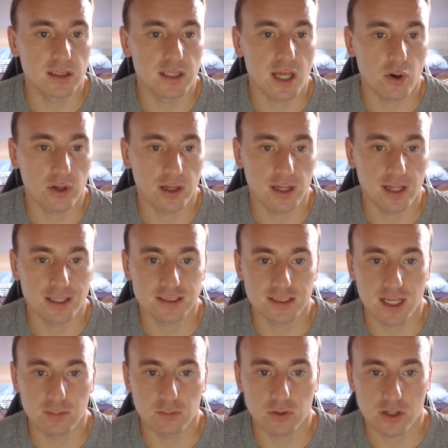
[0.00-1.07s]
Now he has
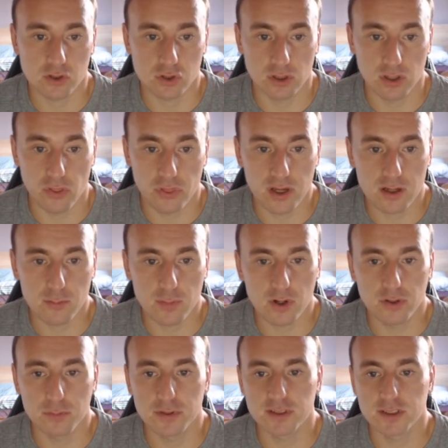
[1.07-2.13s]
time to actually think
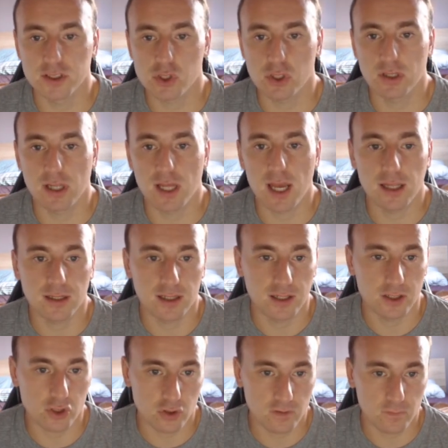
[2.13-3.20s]
about the position, and
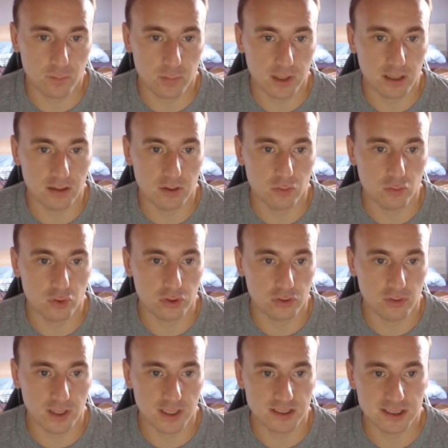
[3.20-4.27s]
he should have played rook
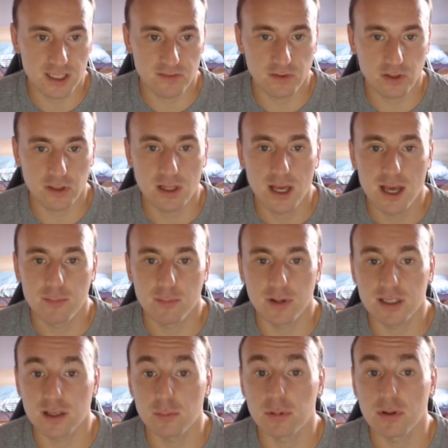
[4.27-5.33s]
to a7,
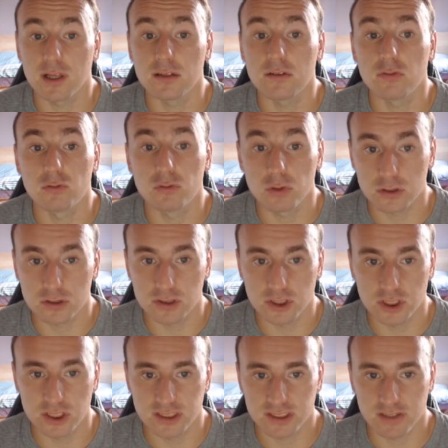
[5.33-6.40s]
but he played rook to
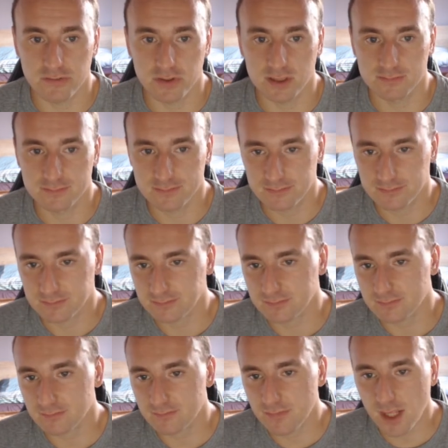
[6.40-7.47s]
g7.
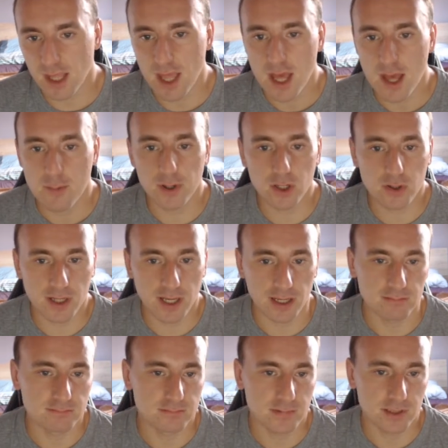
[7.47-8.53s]
But
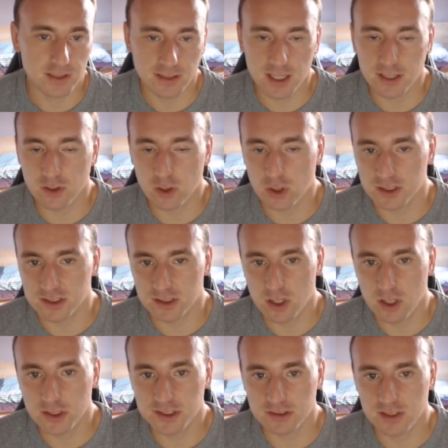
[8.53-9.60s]
okay, not all is
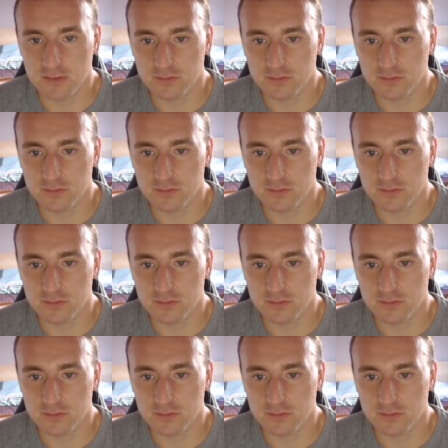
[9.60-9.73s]
lost.